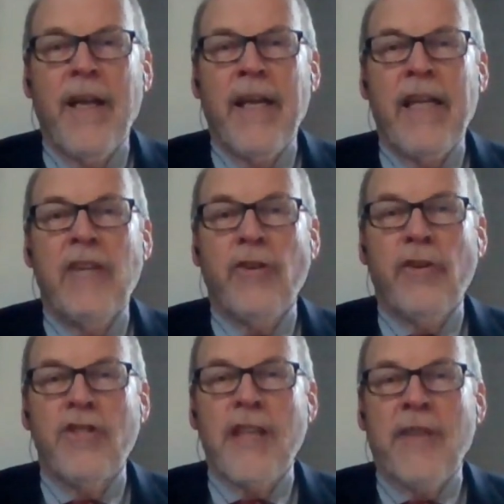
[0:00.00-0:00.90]
It
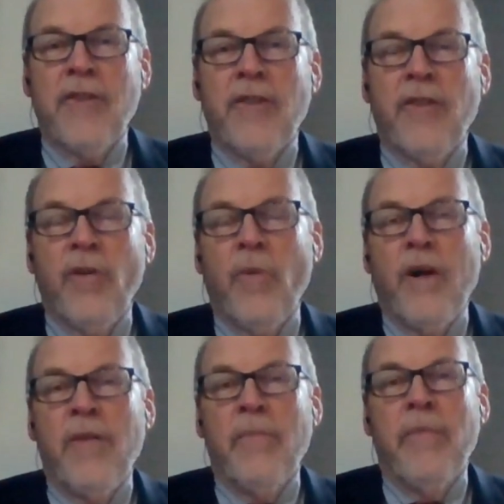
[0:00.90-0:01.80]
turns out that the only
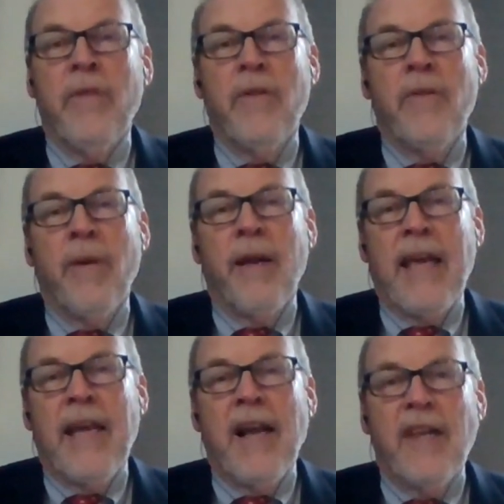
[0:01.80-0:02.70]
way that the
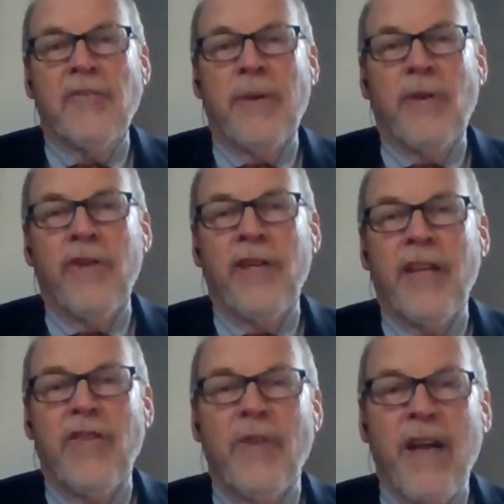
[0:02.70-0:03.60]
Buchanan Hospital could
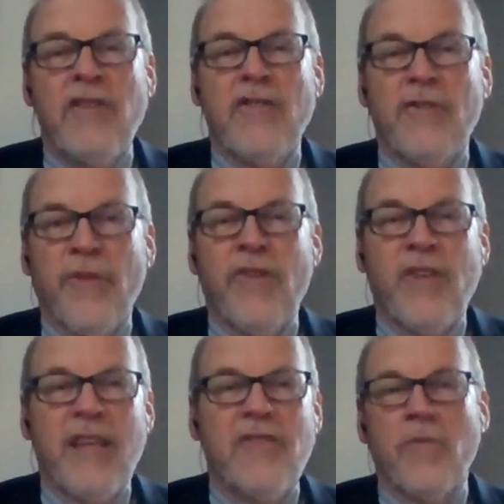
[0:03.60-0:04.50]
get the reagents for the
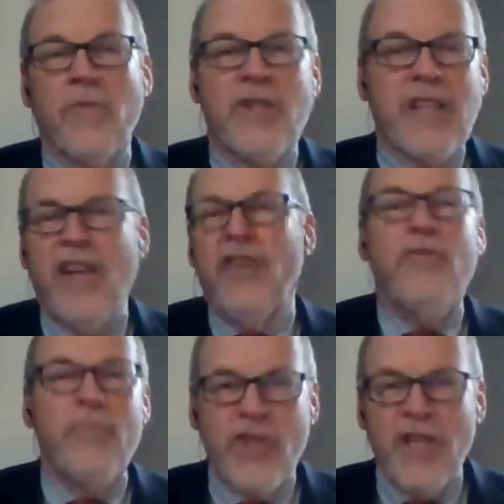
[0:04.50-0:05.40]
test was to get a
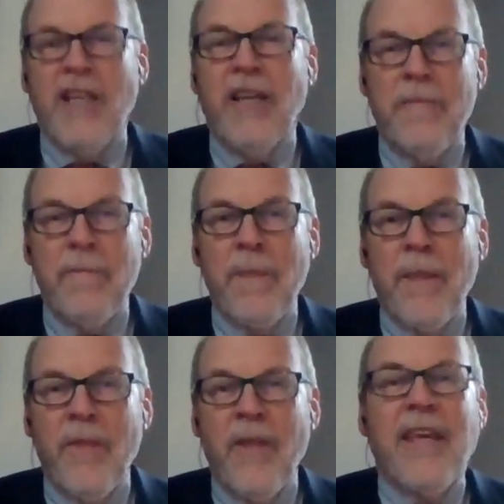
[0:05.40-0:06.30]
new machine
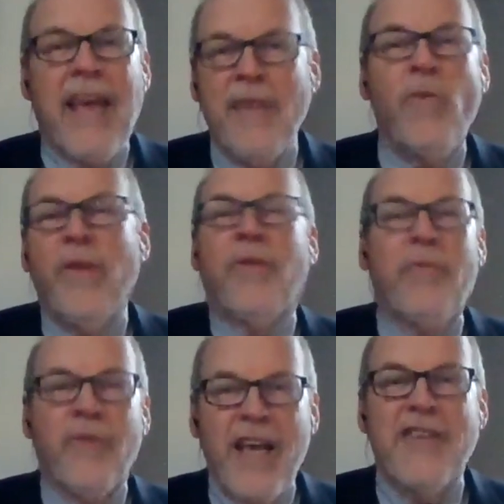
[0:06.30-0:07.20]
that came with the
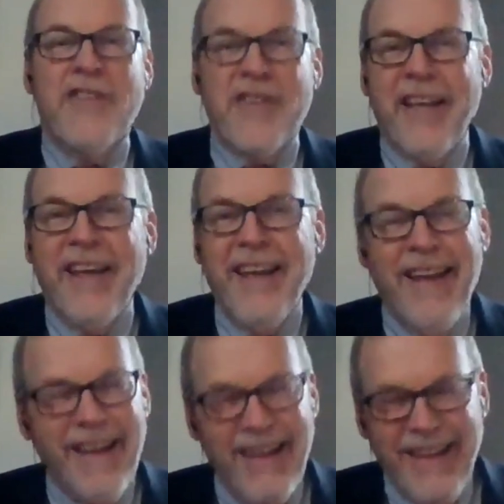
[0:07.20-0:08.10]
reagent.
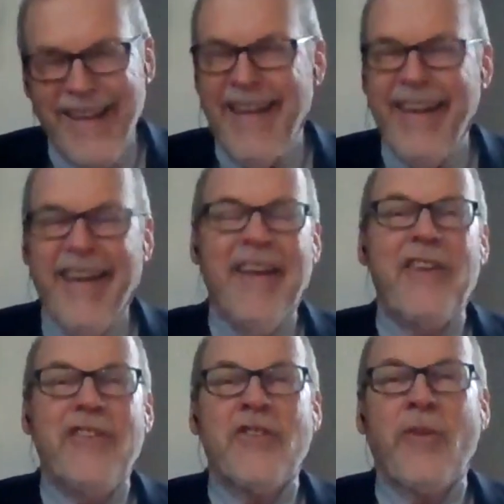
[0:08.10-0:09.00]

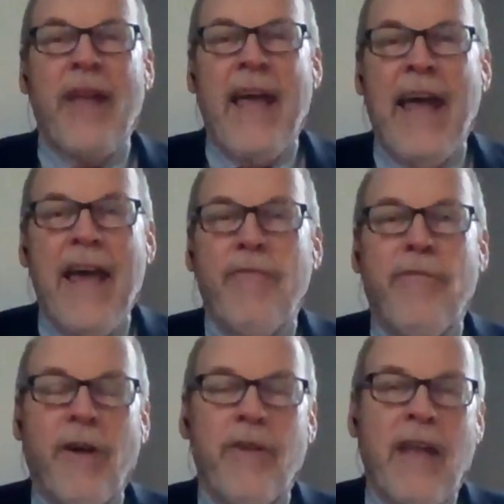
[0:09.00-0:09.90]
So they have
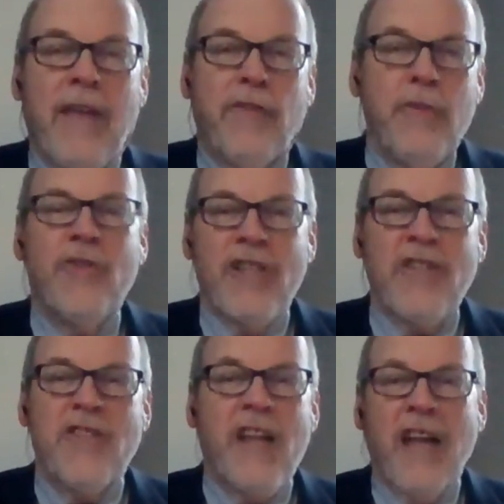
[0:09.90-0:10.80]
2
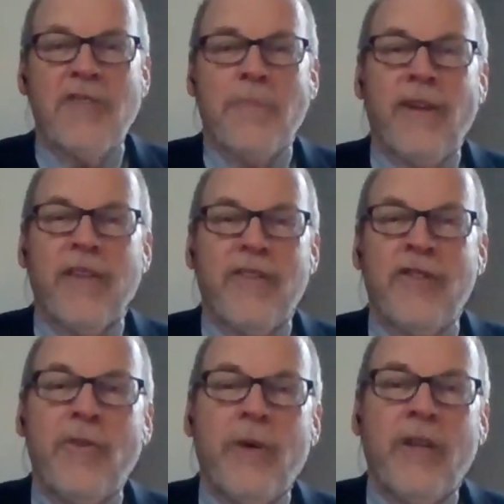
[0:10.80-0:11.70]
machines in the hospital and
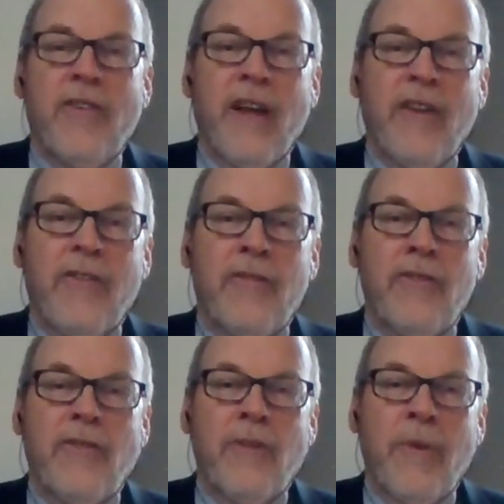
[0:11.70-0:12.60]
2 at
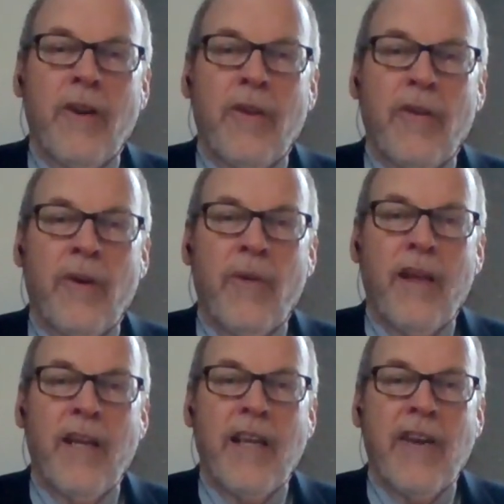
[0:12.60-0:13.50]
some of their
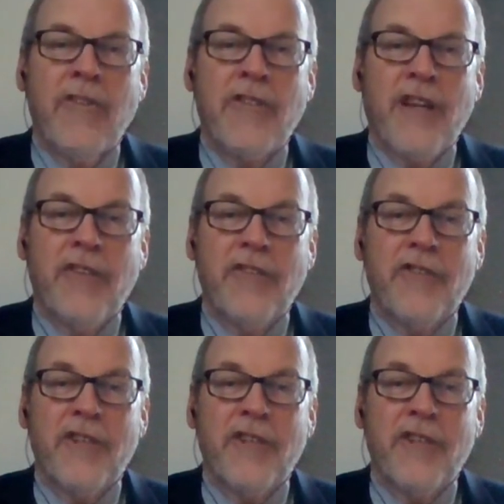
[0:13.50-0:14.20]
ready care centers,